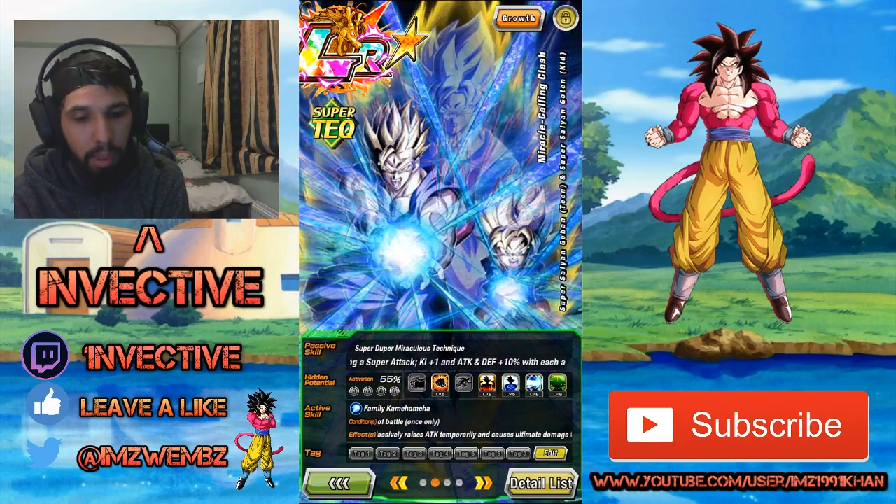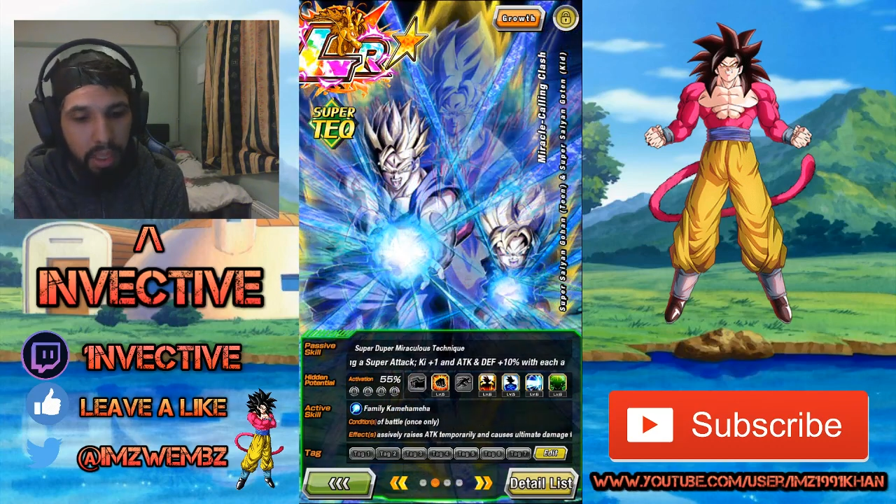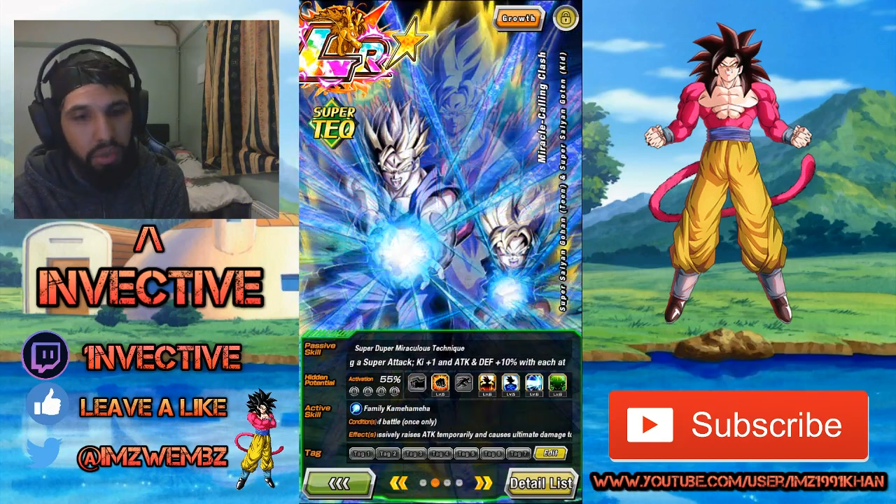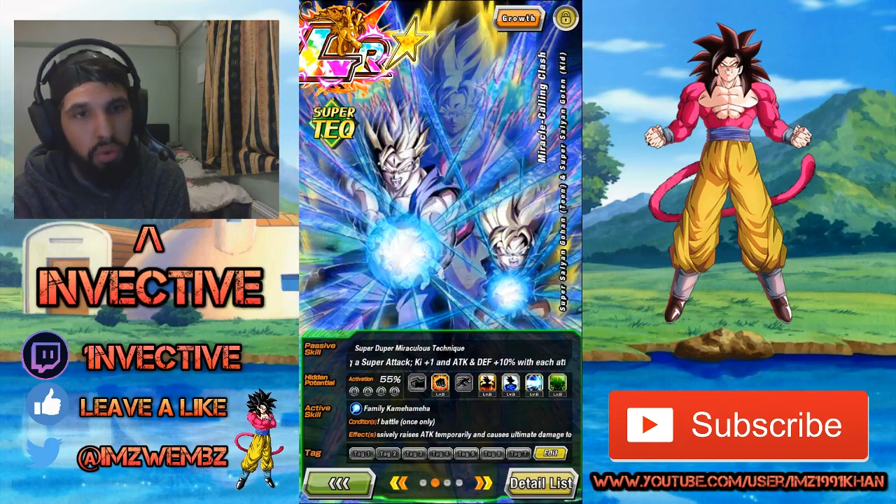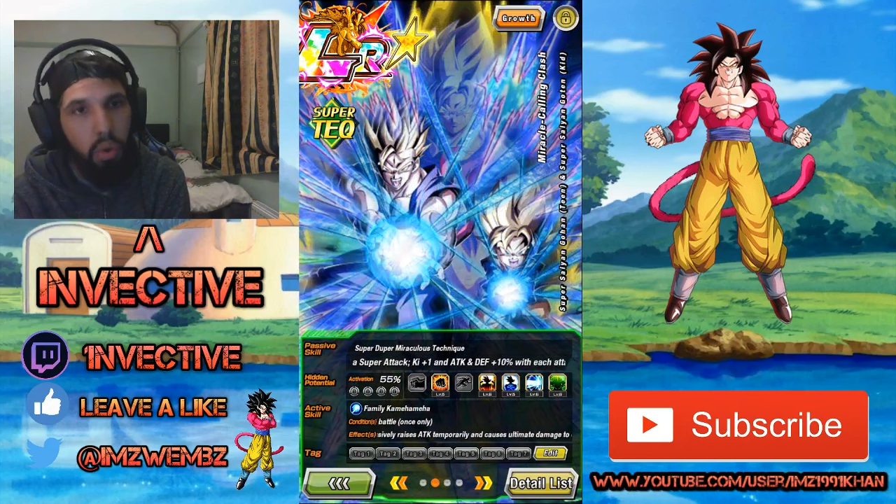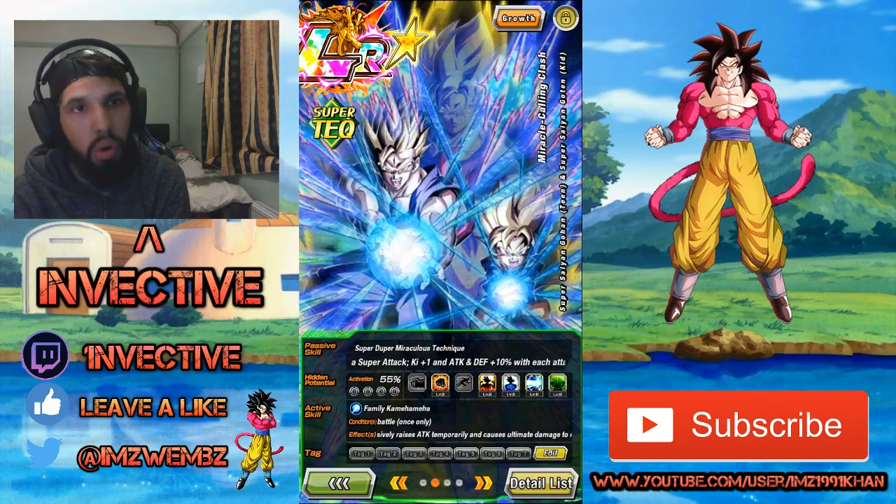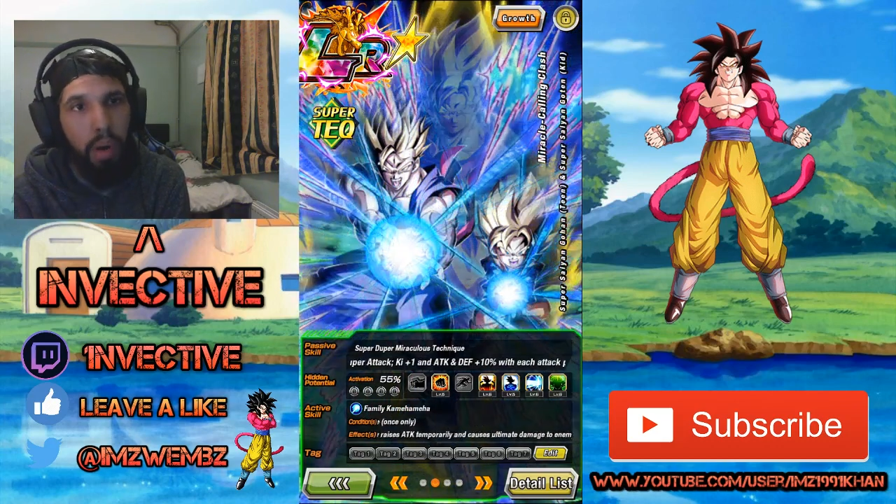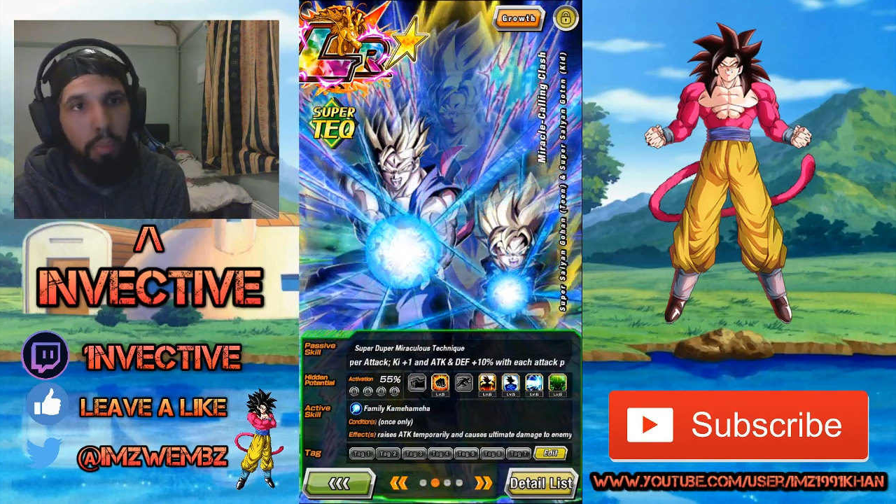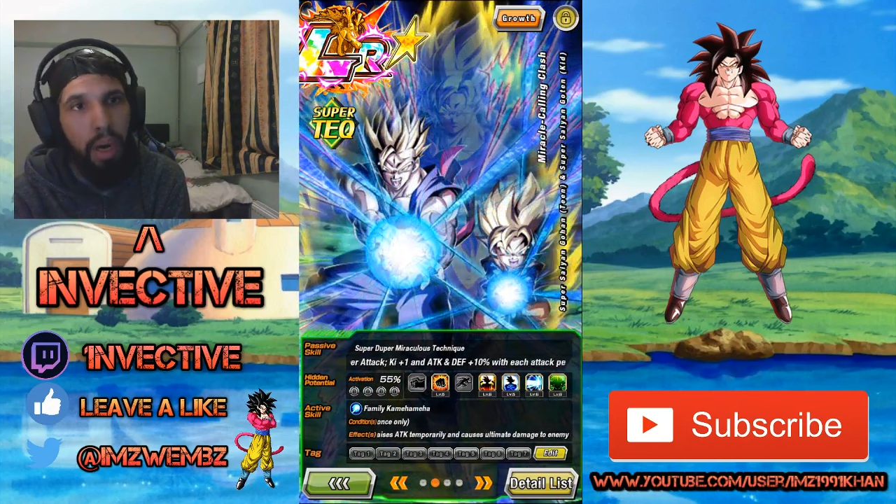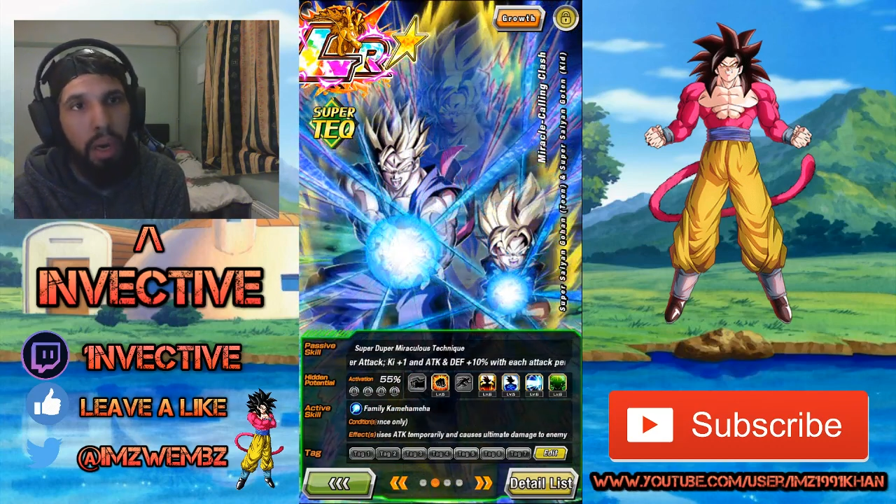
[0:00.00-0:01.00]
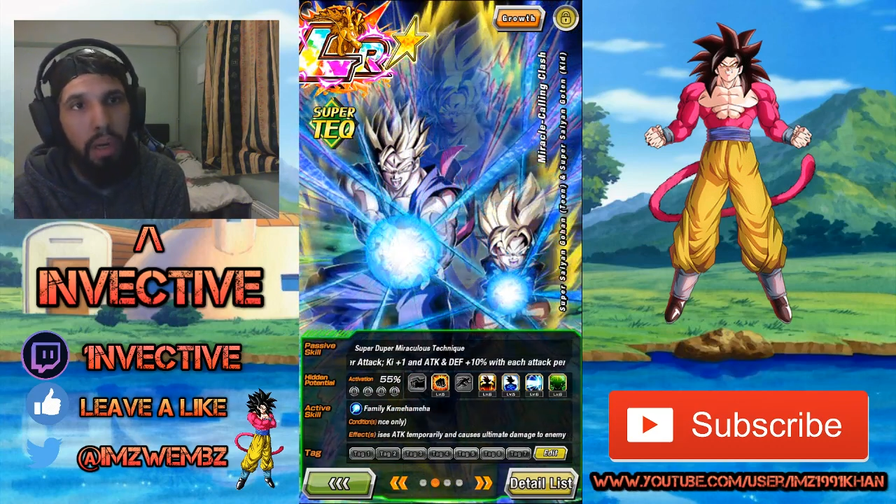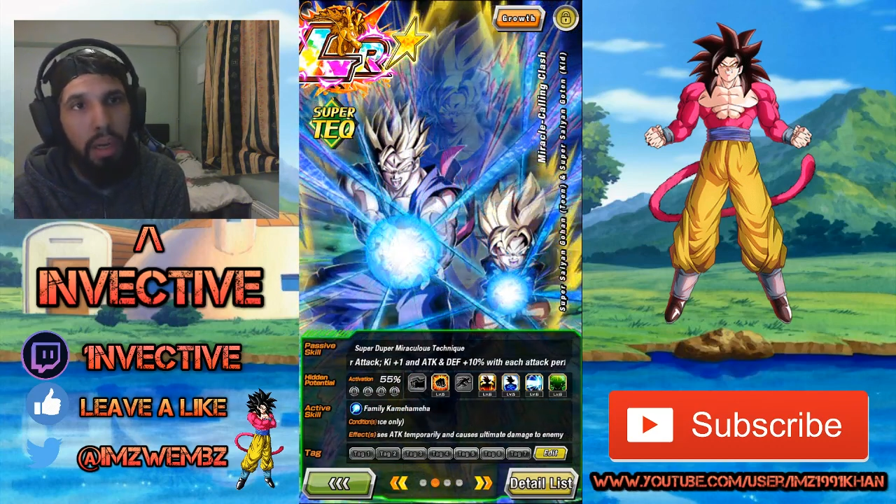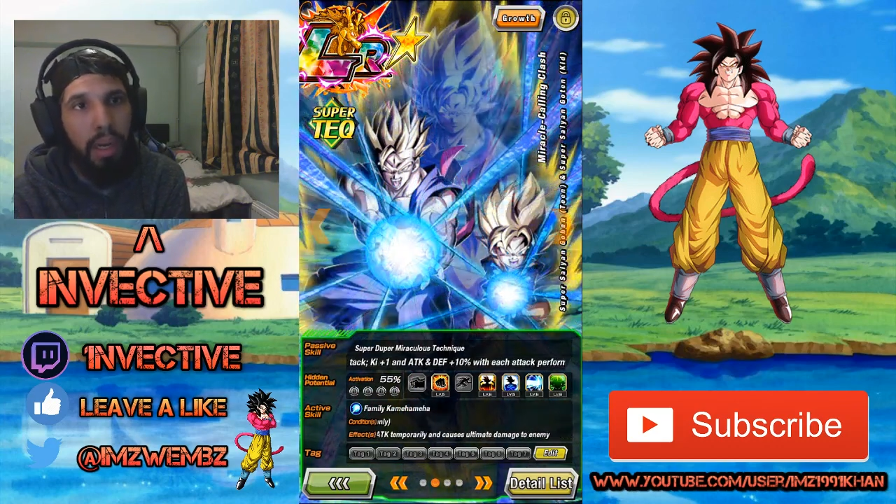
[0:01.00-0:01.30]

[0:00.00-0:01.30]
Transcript: plays Dokkan Battle